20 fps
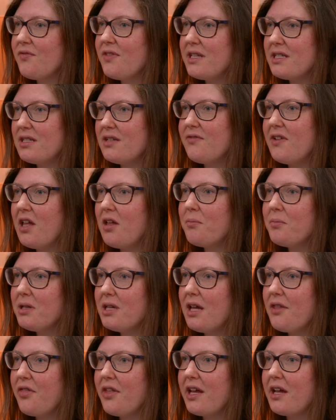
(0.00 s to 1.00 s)
of this
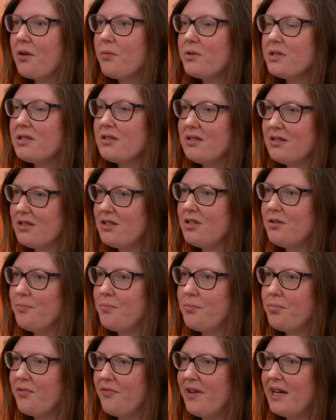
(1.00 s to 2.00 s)
development, I think, was to
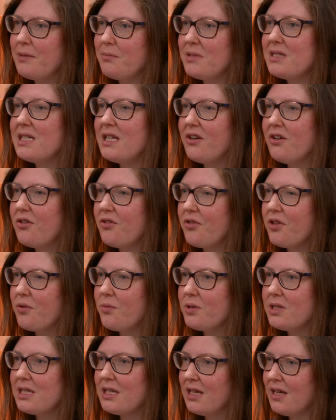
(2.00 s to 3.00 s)
provide material that
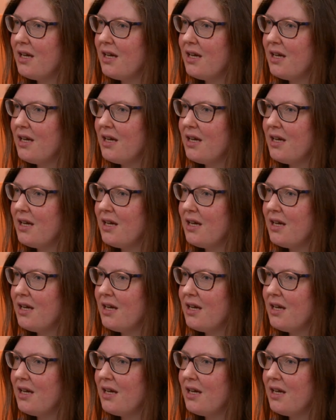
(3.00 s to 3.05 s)
would